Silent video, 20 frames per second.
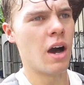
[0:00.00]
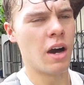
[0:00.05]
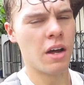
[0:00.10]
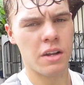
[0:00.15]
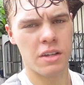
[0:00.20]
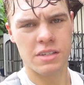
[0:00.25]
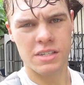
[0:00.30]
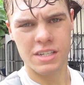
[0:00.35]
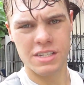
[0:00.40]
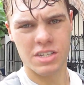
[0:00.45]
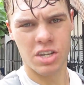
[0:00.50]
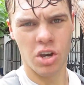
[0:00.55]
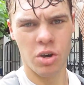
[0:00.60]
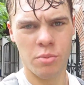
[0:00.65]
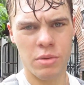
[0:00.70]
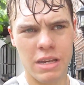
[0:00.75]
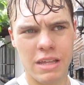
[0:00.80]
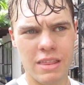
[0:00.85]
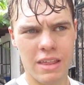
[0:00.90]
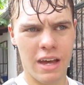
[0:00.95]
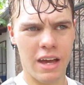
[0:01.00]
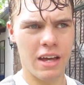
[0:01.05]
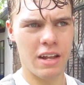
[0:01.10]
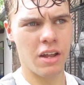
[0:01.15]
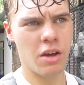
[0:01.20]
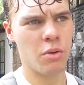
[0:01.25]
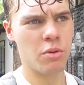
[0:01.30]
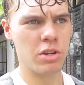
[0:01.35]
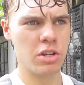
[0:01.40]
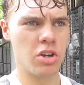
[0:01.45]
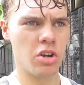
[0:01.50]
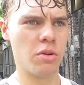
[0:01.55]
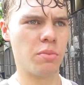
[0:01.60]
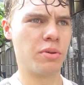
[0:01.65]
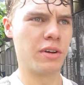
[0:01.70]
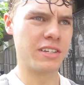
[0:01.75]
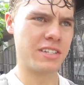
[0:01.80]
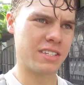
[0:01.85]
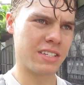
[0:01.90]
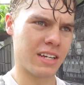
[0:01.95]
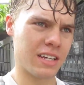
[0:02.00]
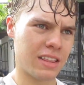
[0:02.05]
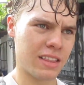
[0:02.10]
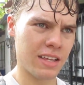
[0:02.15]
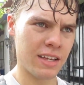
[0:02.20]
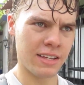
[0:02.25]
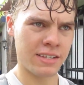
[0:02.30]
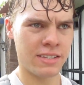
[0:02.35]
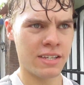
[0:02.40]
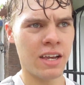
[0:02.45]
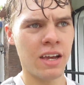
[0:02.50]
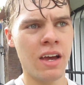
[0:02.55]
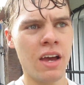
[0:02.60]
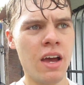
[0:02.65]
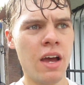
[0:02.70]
Anna did tell me that when you go to places like this,